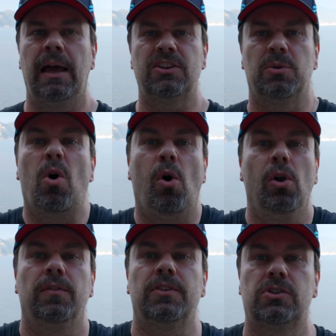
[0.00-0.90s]
So
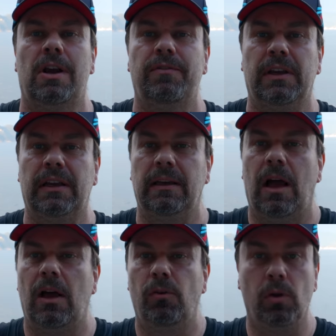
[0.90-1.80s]
all of the traffic
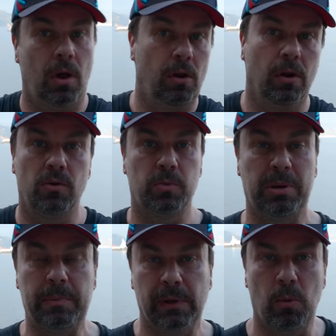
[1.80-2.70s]
of all those
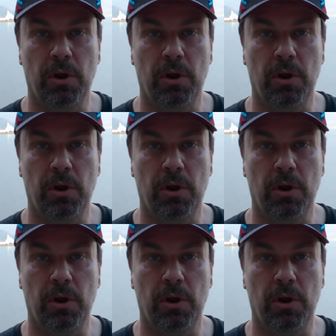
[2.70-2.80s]
people that